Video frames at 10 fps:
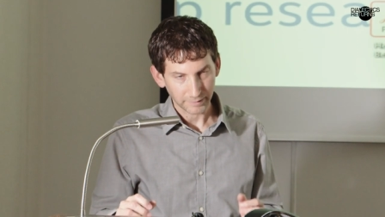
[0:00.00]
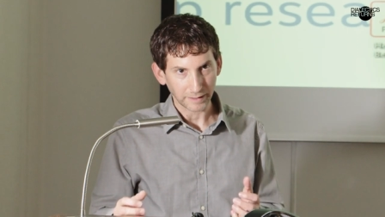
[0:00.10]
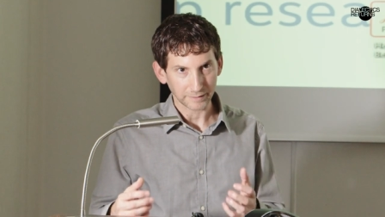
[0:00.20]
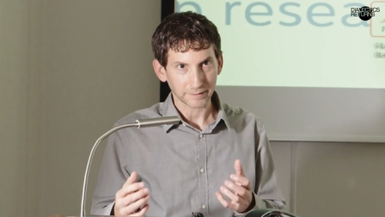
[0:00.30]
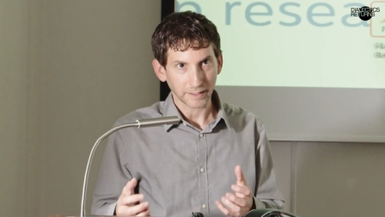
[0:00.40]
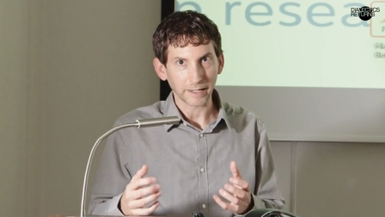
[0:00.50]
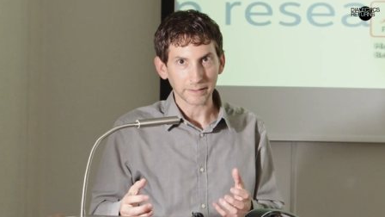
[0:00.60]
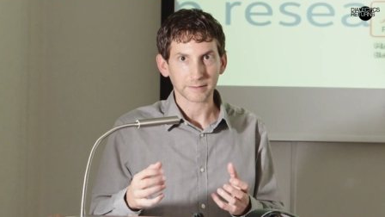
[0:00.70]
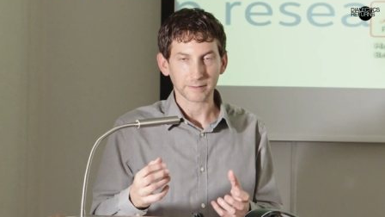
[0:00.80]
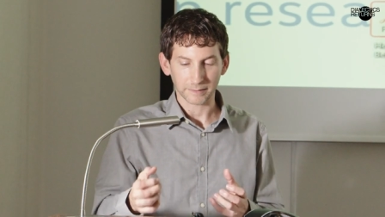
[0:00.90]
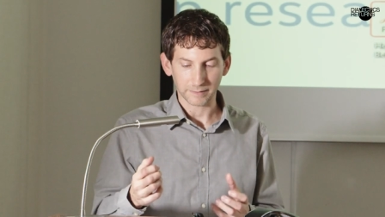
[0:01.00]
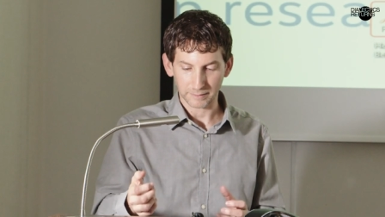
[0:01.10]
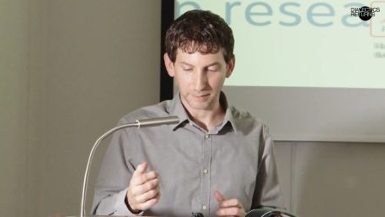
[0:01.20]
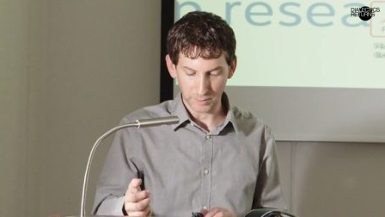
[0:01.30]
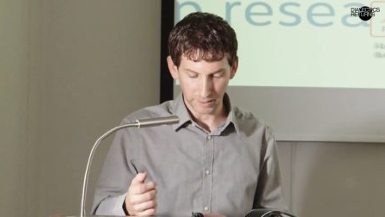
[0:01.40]
as a task that the
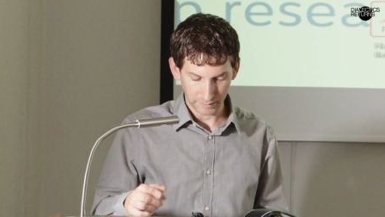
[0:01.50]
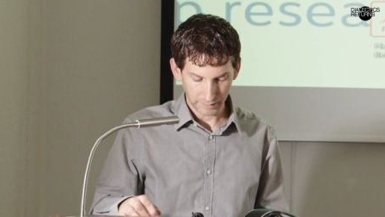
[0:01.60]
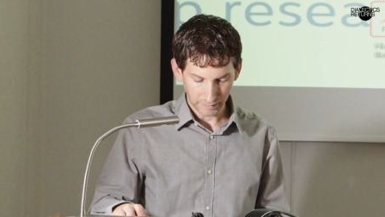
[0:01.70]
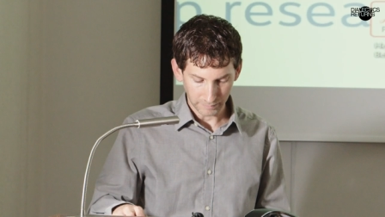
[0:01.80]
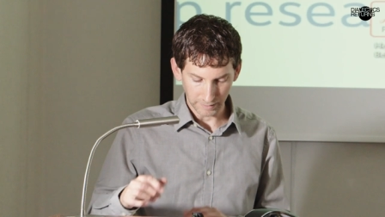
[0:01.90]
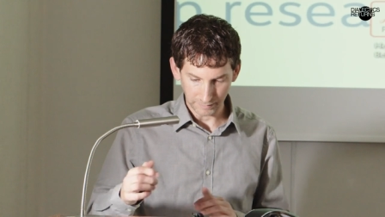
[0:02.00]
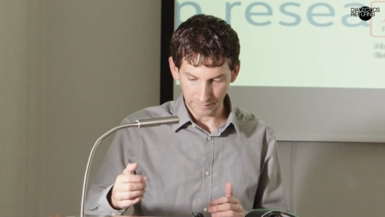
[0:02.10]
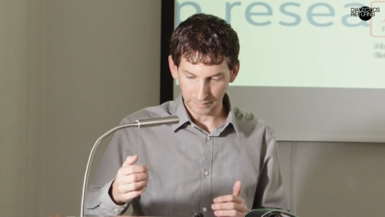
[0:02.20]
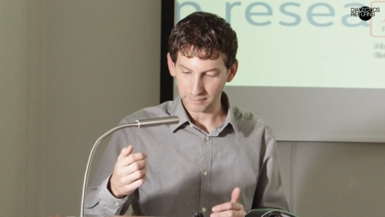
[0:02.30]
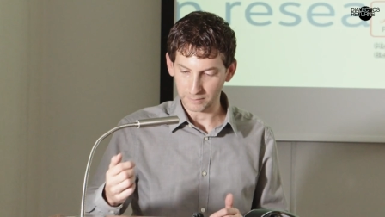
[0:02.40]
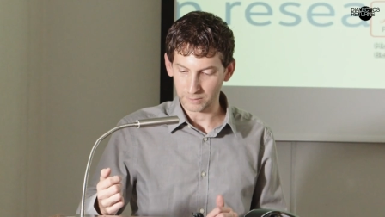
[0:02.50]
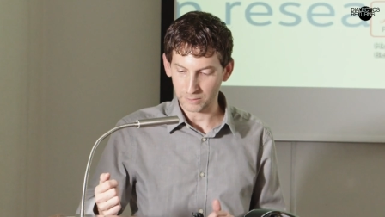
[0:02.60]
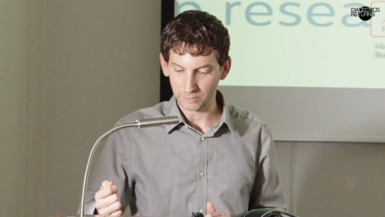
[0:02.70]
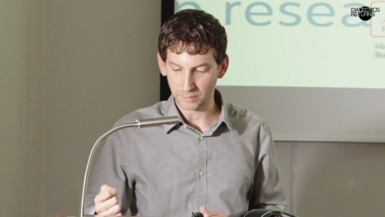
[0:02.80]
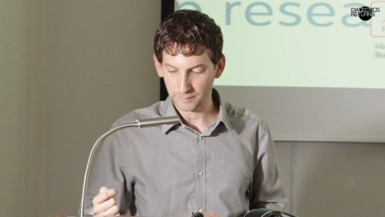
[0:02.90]
subject faces
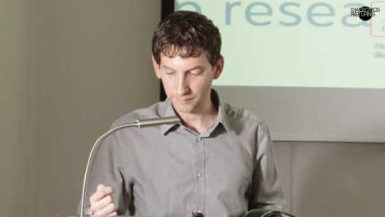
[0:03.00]
alone